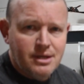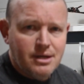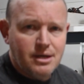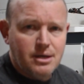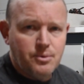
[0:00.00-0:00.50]

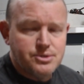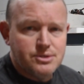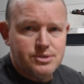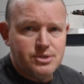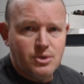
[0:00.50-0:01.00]
which
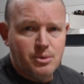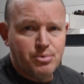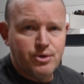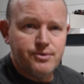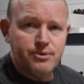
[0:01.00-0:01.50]
essentially will
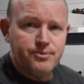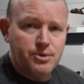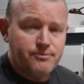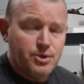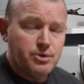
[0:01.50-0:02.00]
improve your
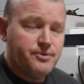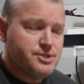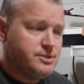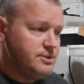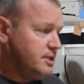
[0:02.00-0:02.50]
fuel
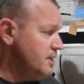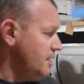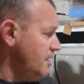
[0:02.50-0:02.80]
efficiency.